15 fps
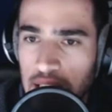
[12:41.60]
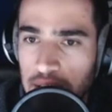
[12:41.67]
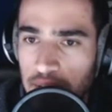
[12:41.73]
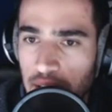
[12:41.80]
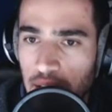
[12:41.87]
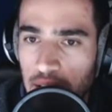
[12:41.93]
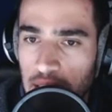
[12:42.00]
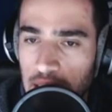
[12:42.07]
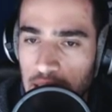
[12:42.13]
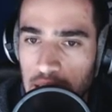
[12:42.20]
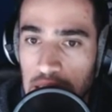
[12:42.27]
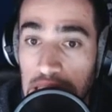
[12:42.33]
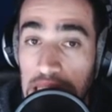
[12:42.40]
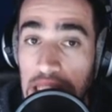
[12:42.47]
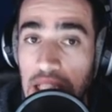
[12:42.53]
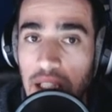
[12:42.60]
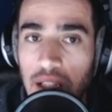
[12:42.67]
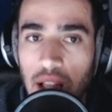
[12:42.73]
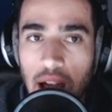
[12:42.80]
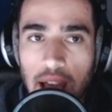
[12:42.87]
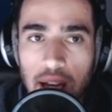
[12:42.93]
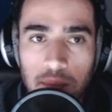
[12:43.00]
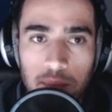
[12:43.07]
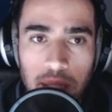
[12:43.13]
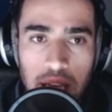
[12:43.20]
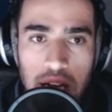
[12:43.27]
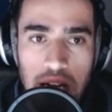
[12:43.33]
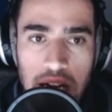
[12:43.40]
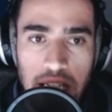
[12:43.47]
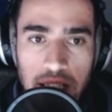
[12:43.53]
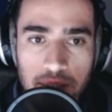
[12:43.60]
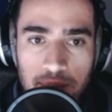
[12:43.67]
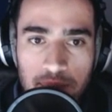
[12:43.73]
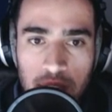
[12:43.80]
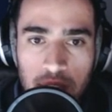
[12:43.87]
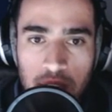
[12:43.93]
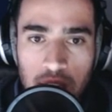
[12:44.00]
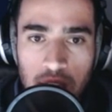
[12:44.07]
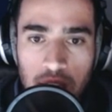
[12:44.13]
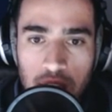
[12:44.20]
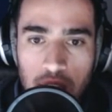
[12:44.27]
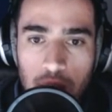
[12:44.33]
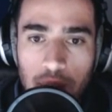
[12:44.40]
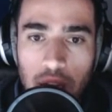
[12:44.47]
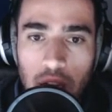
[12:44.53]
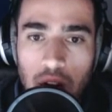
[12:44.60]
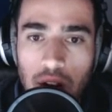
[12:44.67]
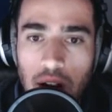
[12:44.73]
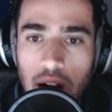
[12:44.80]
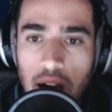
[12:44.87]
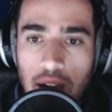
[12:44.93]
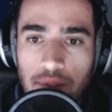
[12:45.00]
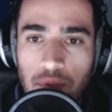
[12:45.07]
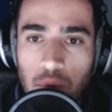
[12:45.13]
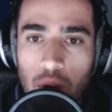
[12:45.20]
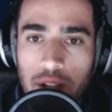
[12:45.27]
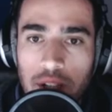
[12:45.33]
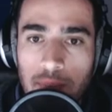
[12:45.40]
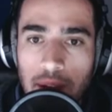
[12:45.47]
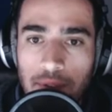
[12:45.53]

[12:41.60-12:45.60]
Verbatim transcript: leaving an illegal item behind. There we go, I've watched my